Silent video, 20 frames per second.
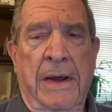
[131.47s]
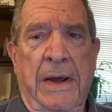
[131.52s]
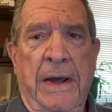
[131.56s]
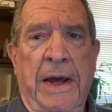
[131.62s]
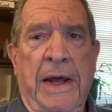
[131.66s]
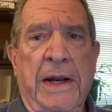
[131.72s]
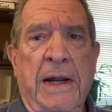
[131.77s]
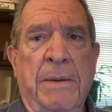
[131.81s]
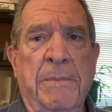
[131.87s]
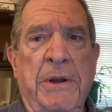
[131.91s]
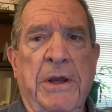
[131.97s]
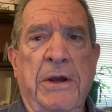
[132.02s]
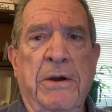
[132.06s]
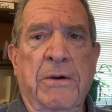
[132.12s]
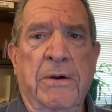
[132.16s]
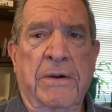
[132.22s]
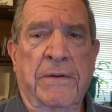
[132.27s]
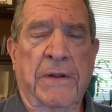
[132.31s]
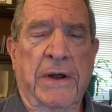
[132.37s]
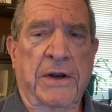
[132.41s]
And I'm
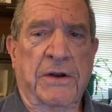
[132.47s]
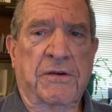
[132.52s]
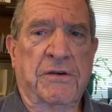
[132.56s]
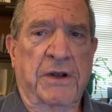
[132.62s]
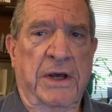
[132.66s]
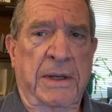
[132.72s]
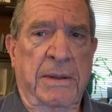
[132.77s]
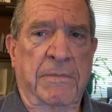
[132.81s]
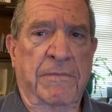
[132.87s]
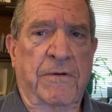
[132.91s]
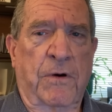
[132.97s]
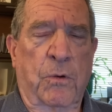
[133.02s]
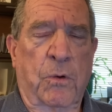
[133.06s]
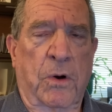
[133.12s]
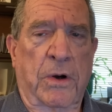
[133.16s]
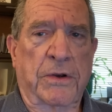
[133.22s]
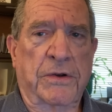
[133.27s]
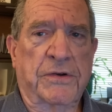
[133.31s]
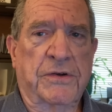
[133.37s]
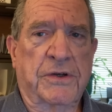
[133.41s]
hearing that same
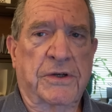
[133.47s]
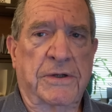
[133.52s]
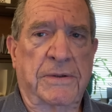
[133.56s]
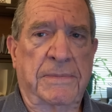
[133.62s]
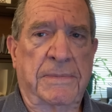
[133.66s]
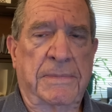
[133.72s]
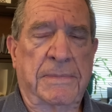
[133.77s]
voice.